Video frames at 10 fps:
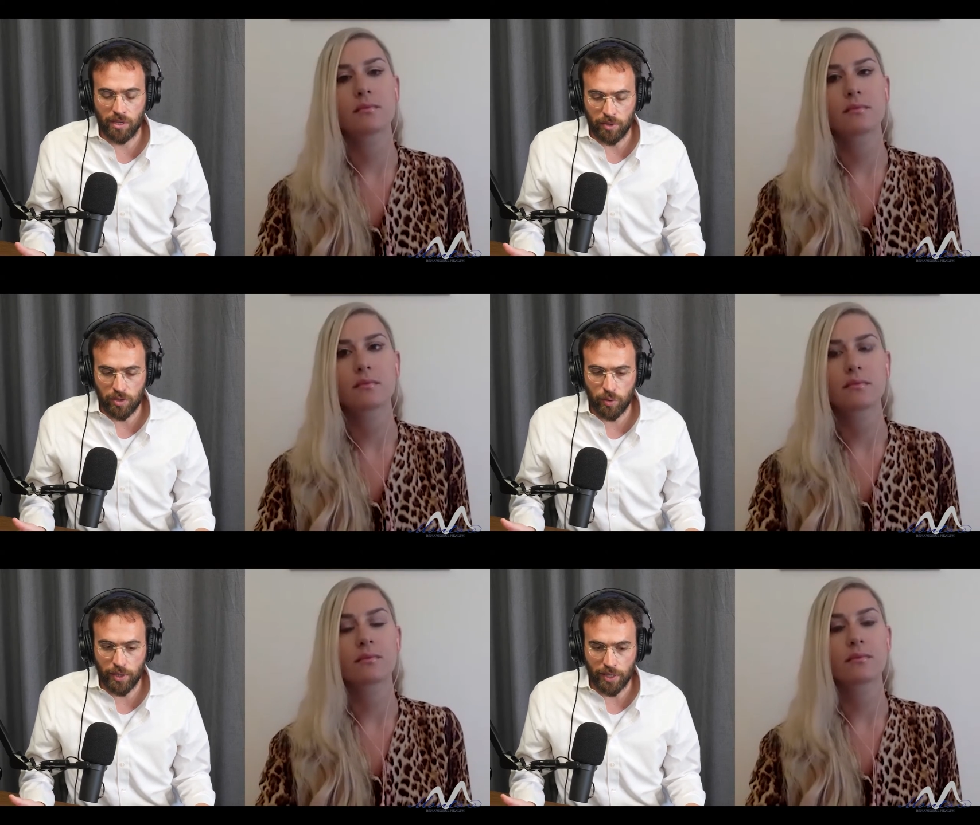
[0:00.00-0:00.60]
Speaker 1: in
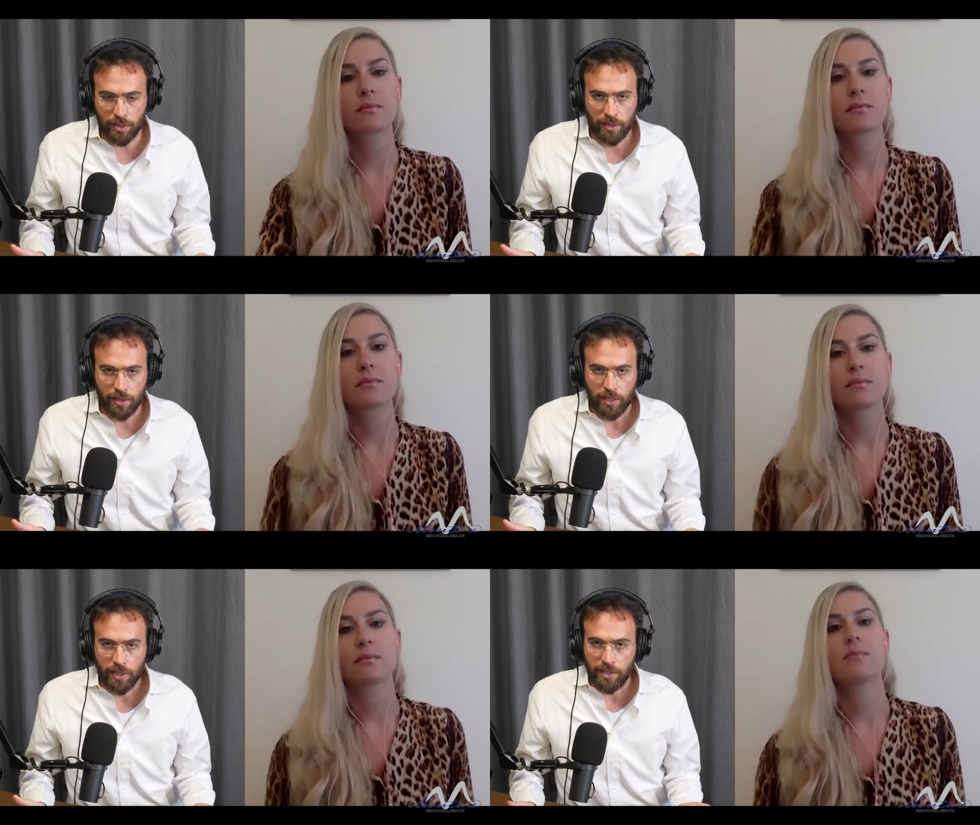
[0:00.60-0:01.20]
between.
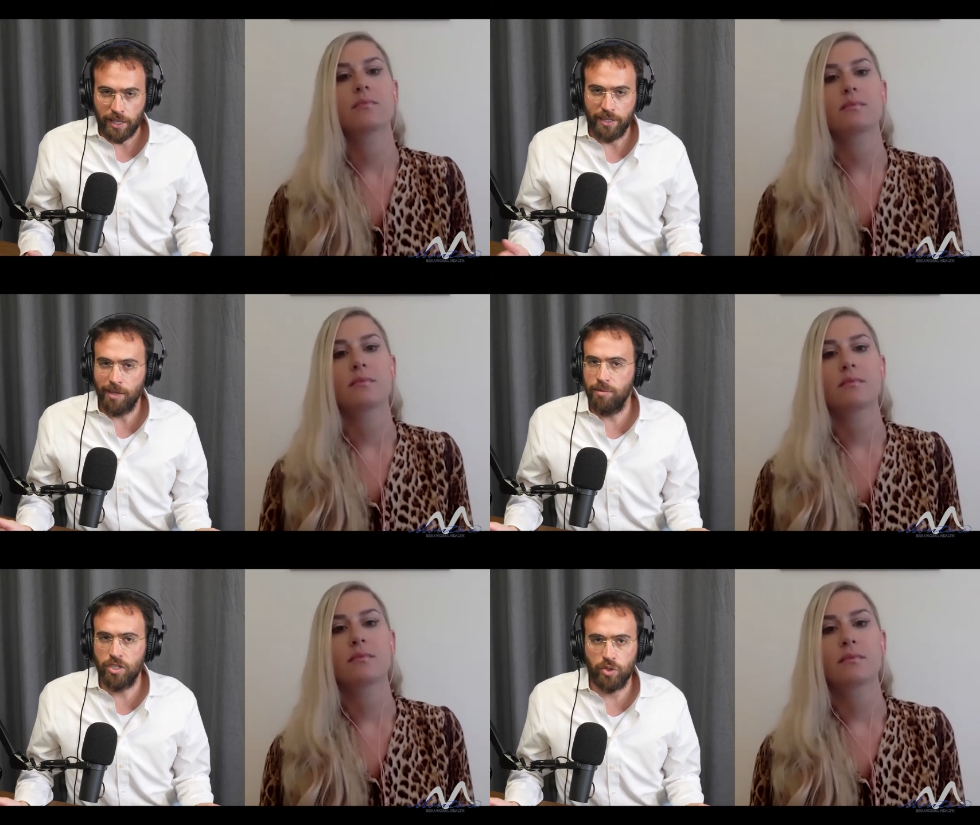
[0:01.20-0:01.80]
Can they
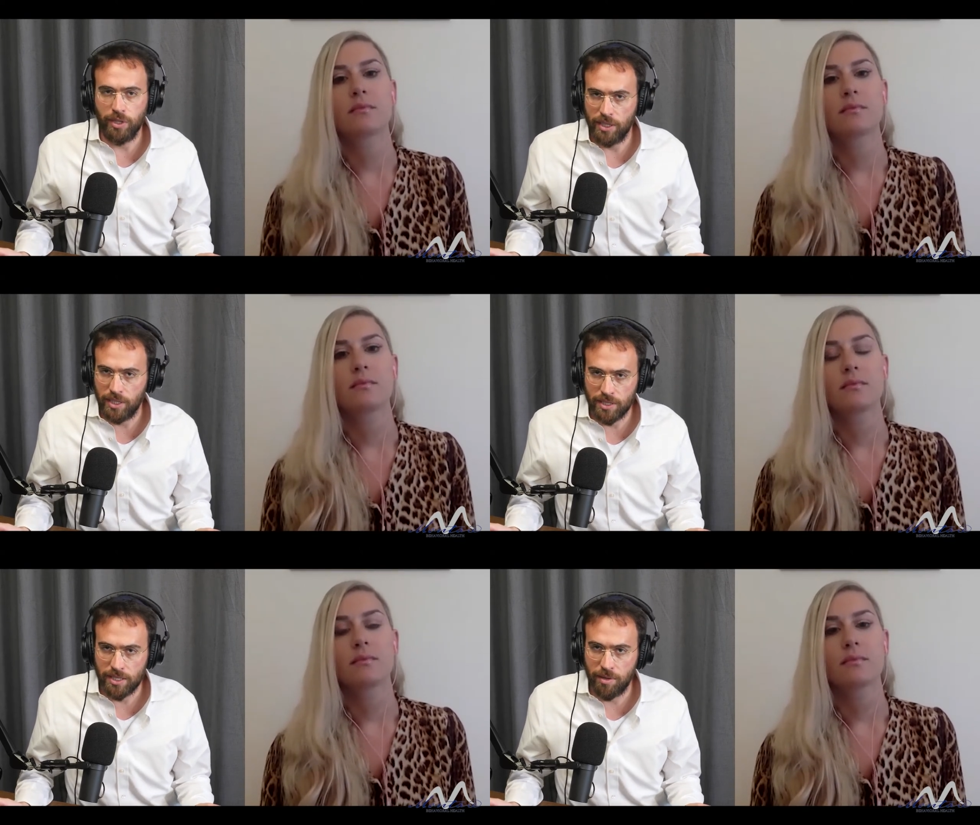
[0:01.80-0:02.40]
be treated
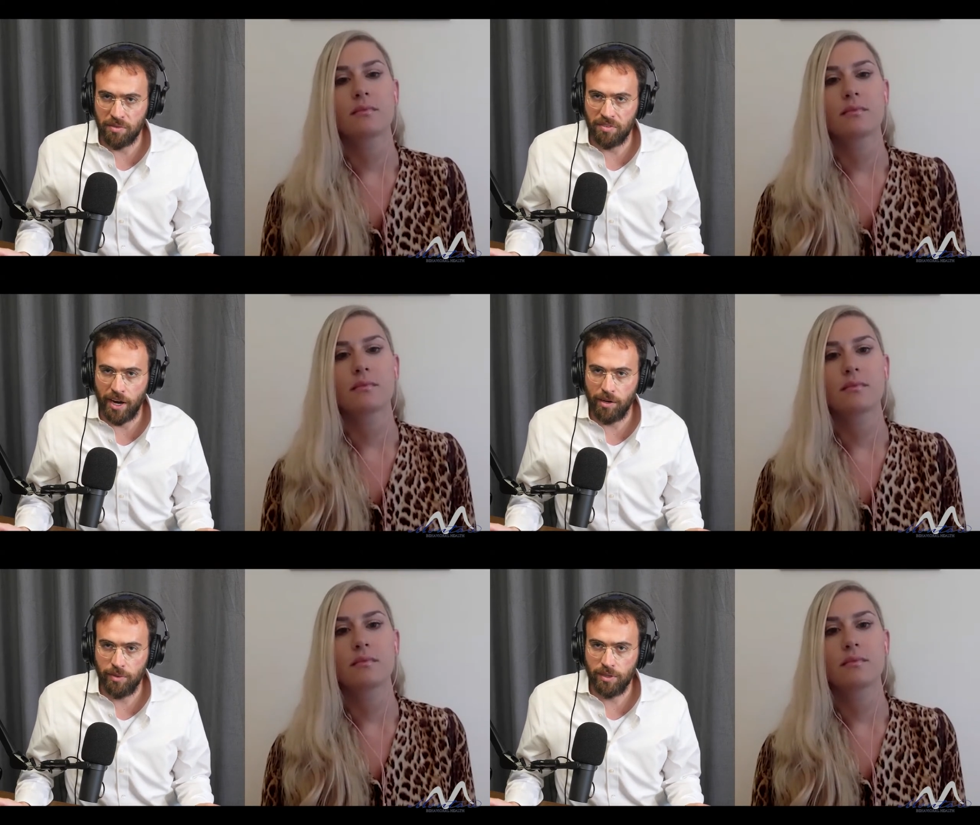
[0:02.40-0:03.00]
in the same
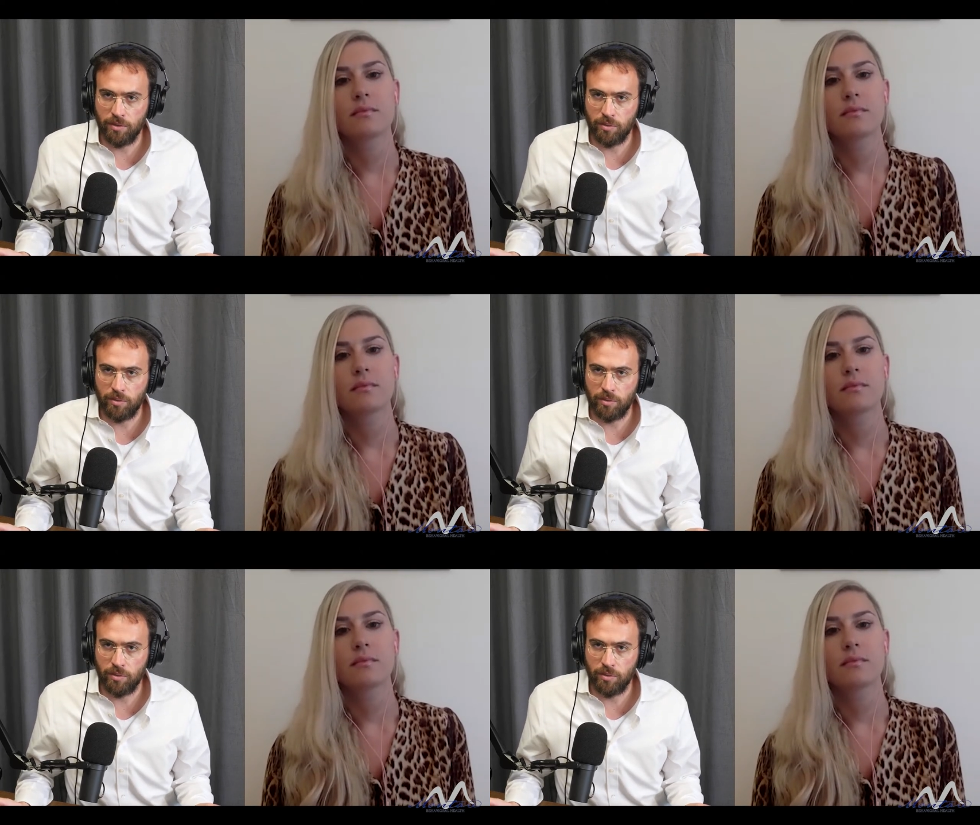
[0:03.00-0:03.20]
environment?